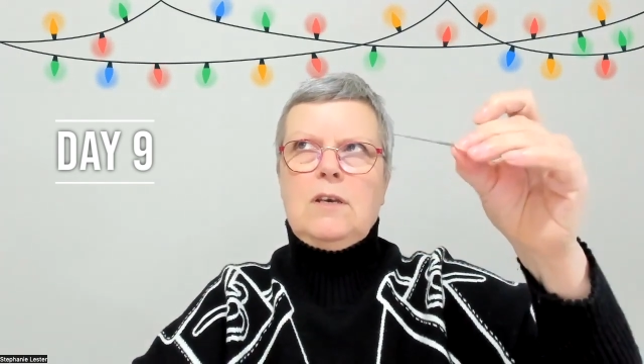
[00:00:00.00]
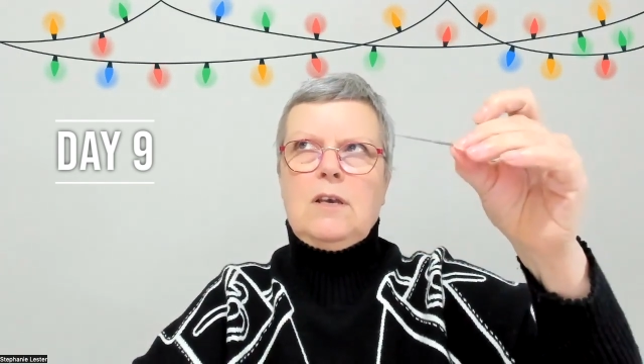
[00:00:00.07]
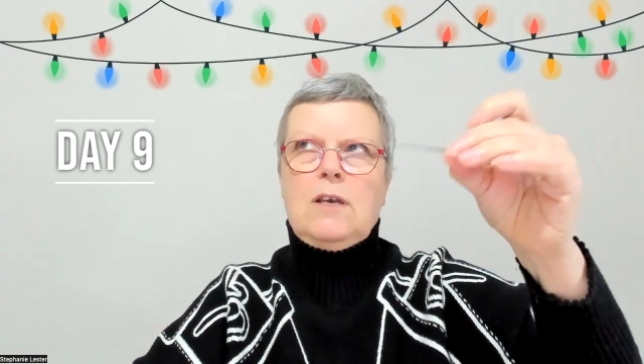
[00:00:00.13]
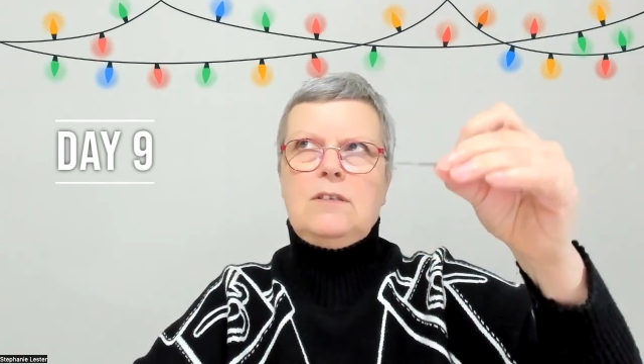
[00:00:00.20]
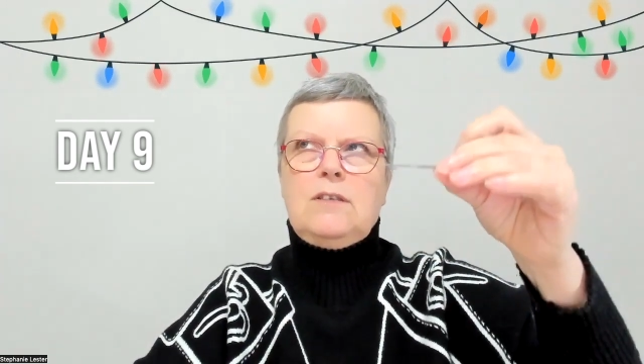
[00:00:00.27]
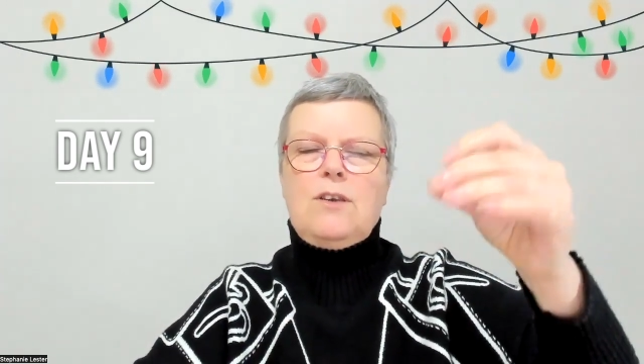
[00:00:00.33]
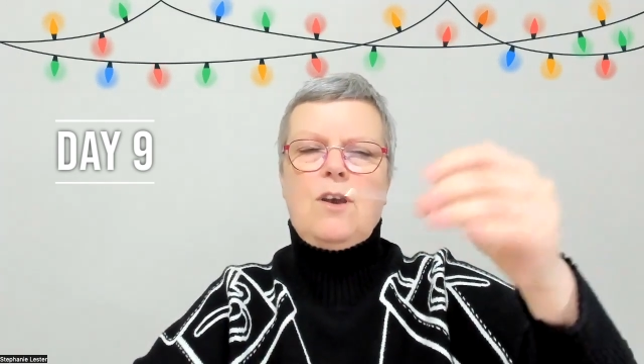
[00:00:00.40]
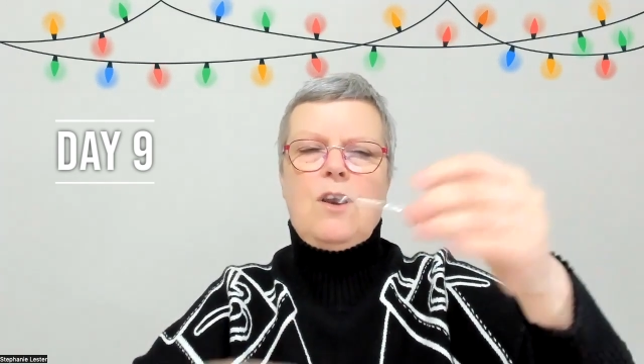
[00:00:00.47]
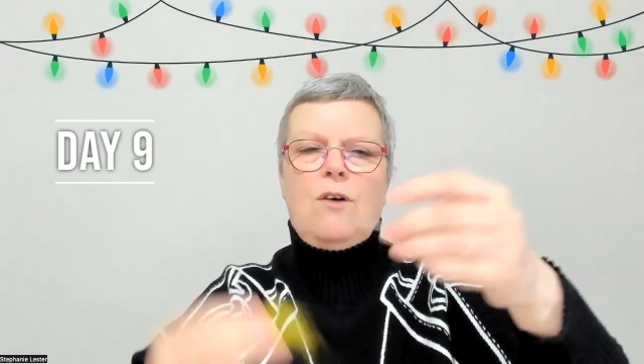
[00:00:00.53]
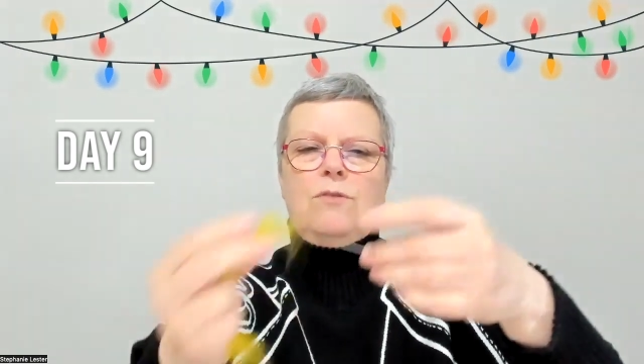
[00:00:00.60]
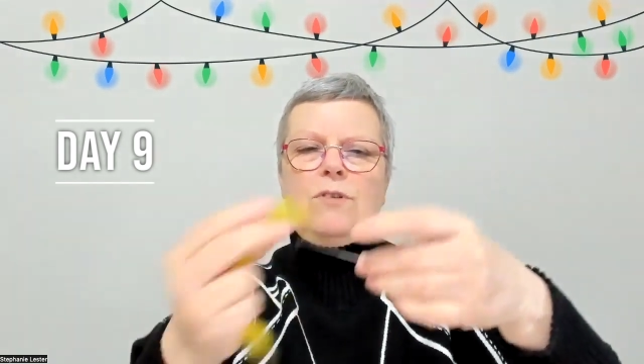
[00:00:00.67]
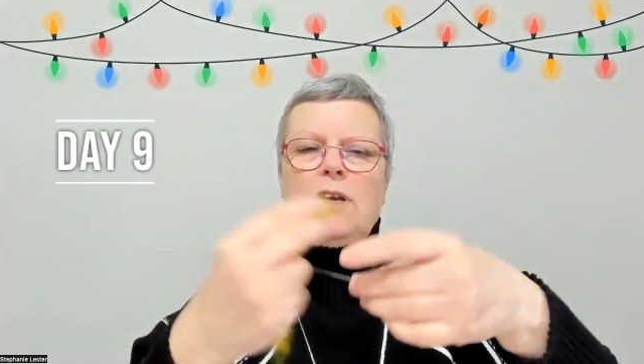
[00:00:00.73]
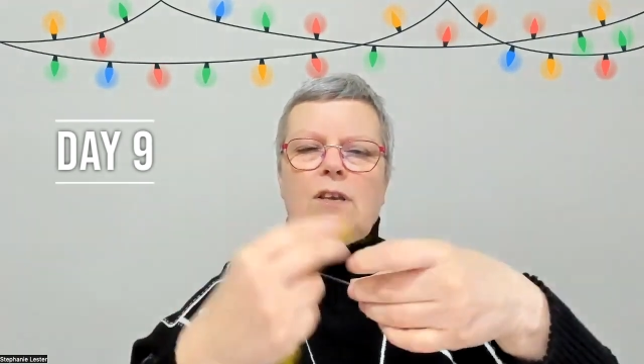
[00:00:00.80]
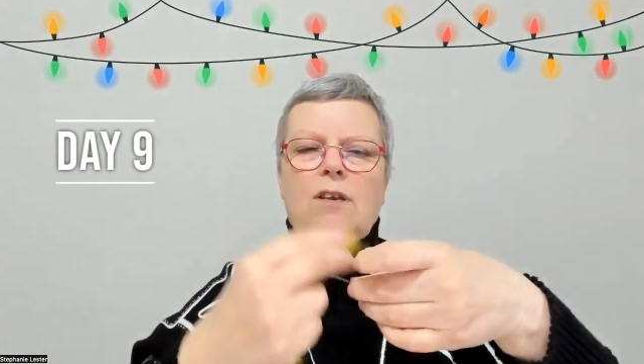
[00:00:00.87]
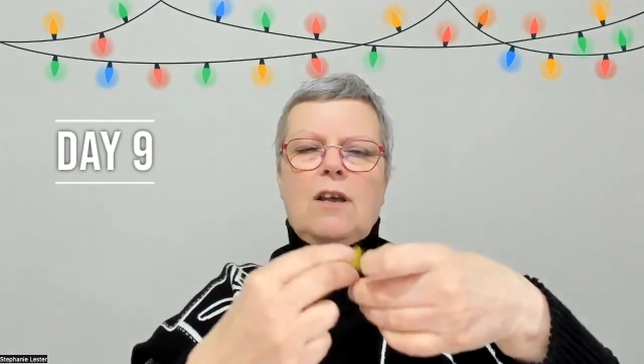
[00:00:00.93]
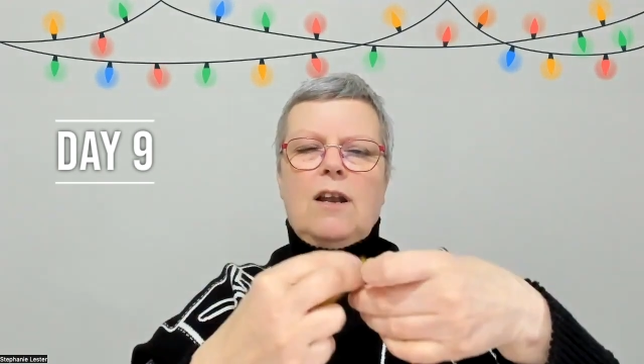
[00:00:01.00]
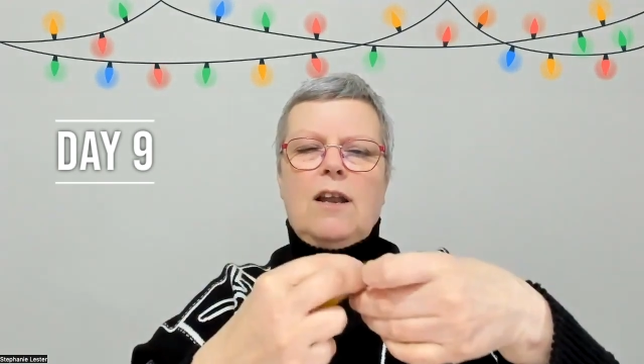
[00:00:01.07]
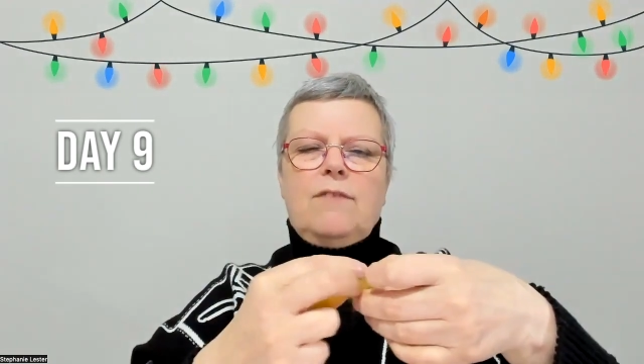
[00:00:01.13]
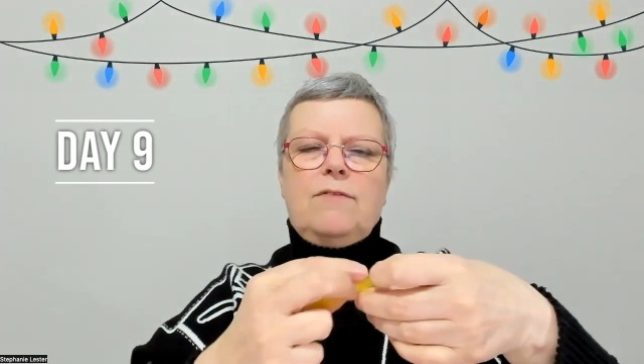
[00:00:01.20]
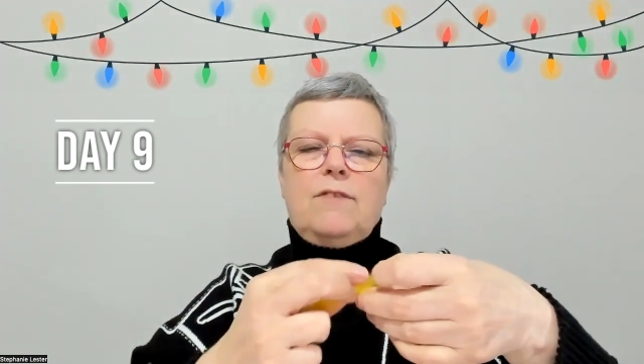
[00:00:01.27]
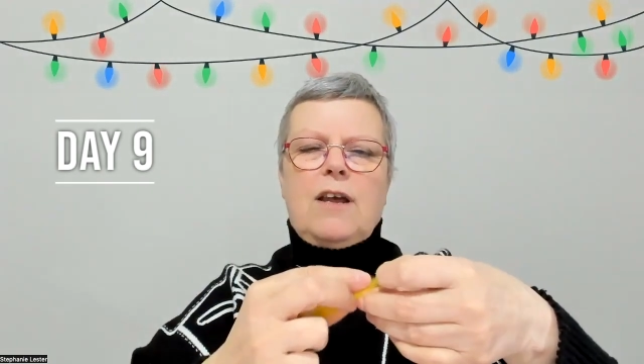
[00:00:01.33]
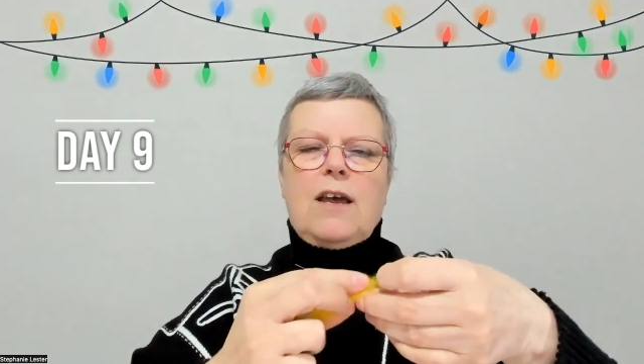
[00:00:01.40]
as in you hold it in your
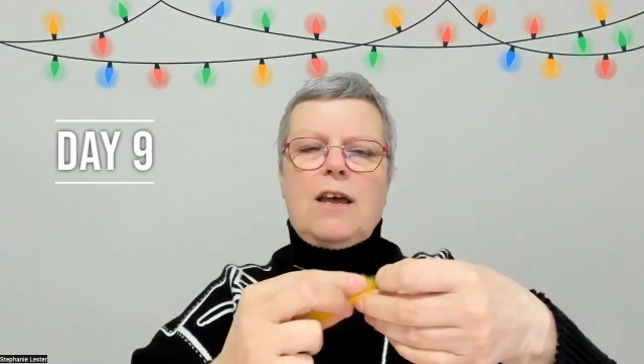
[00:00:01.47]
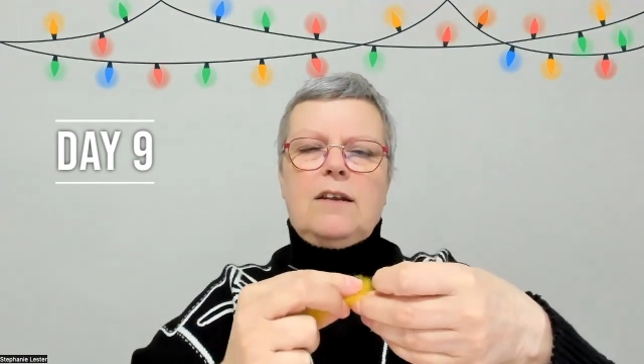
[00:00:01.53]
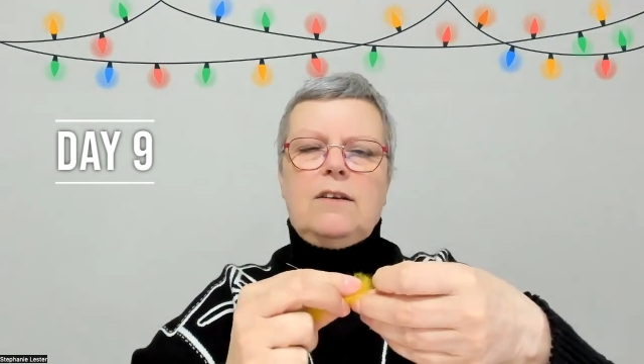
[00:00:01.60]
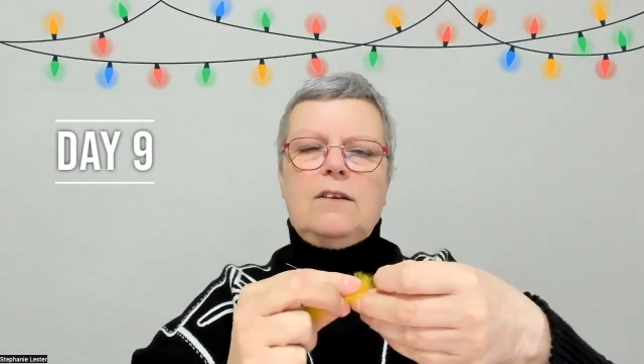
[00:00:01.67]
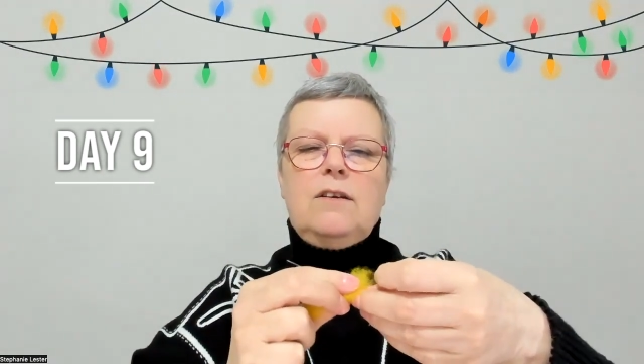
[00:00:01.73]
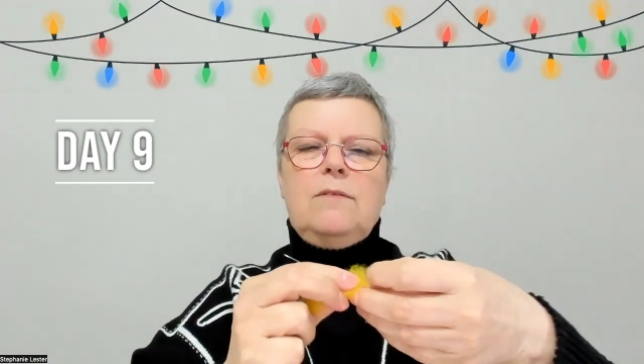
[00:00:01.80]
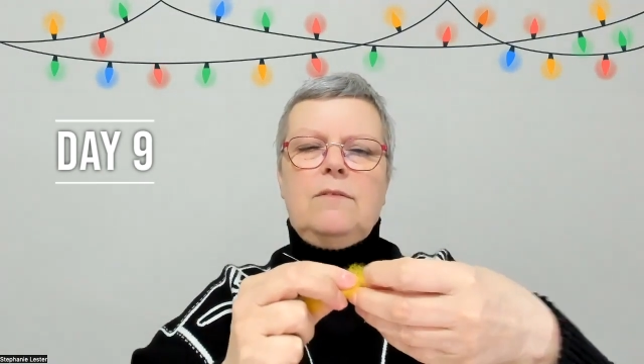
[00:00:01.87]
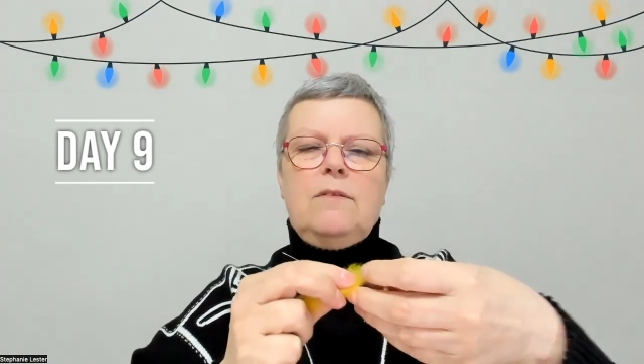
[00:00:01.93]
left hand